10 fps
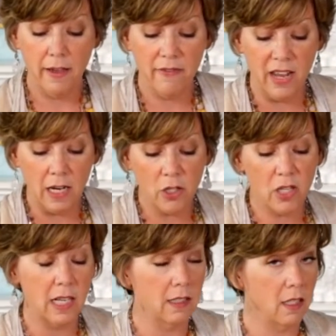finished
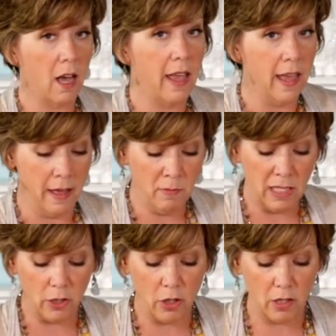and it's not hemmed,
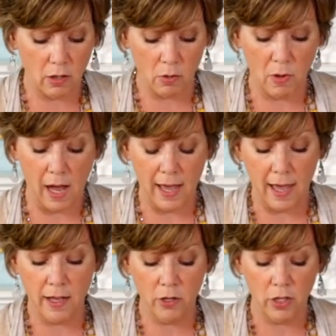it's just a raw
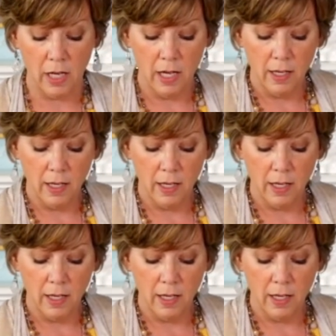edge,